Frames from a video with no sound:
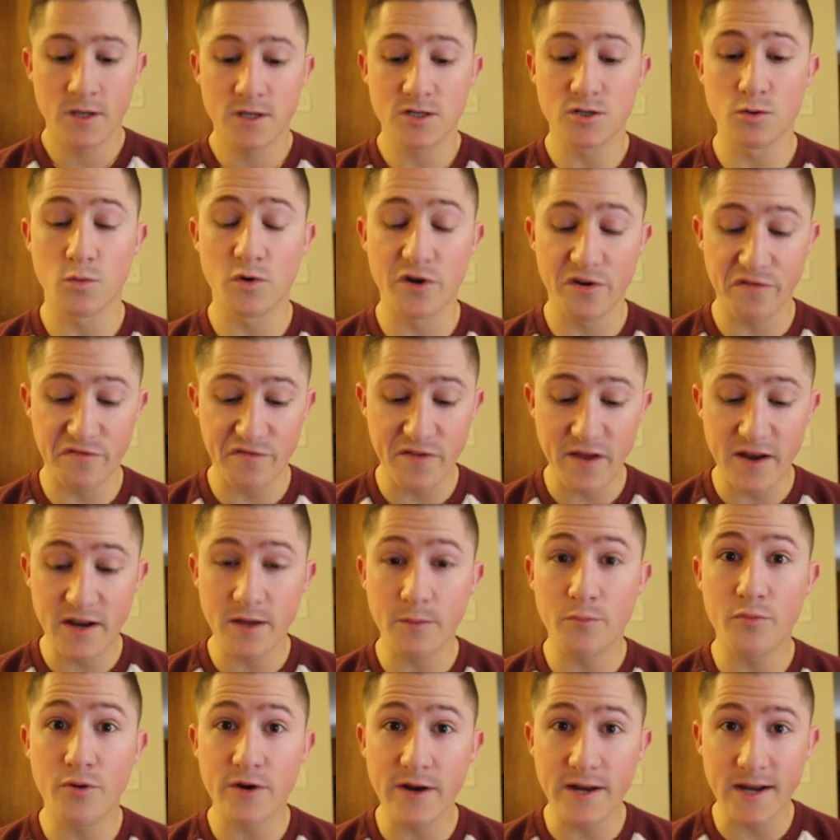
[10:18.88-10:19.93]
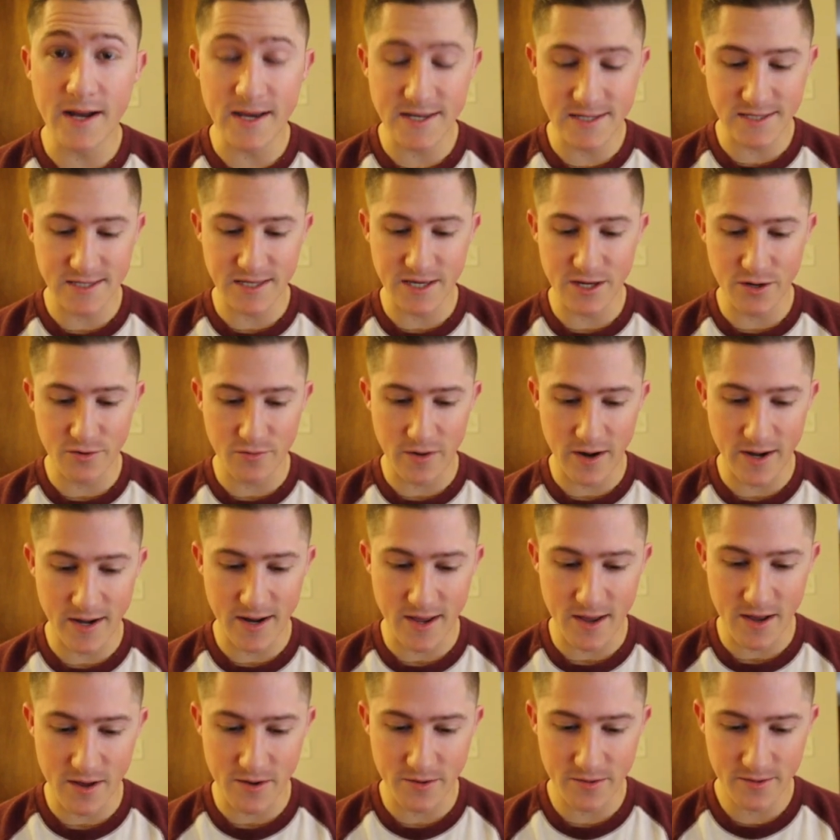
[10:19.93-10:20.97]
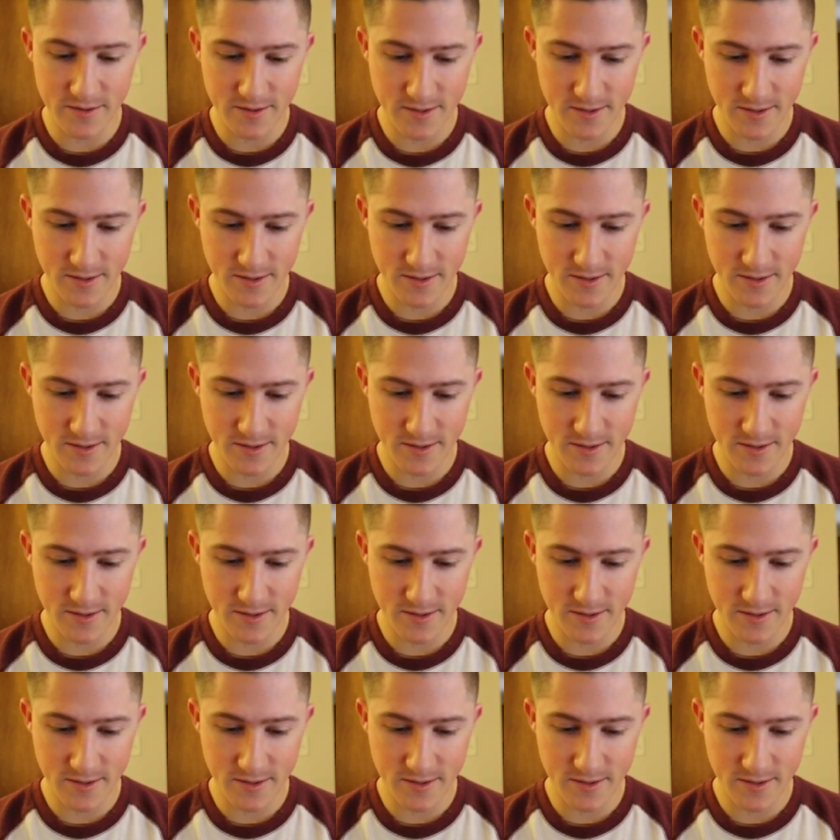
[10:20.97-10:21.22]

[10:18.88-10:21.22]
So we're defending pretty nicely here right now.